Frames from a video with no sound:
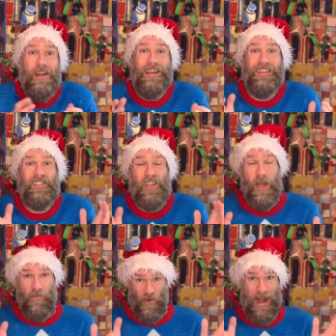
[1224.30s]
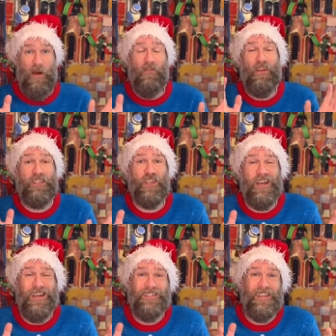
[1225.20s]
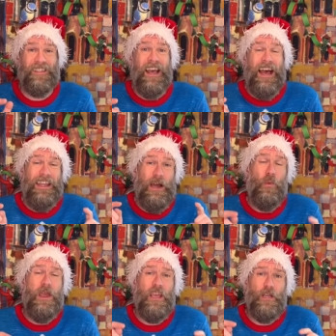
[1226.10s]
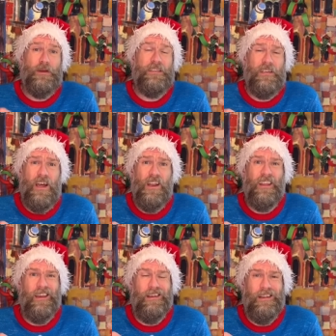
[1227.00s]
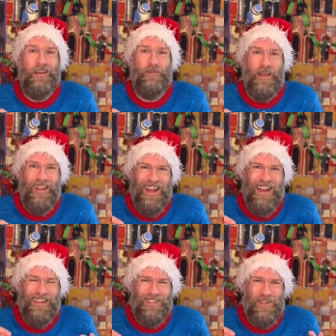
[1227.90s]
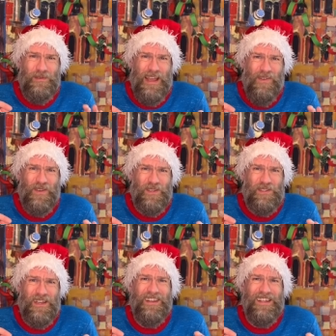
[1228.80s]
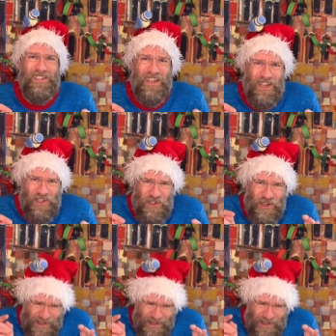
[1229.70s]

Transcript: it's time for our featured artist. Now we're going to be learning a little bit, and it's going to be ever so slightly educational,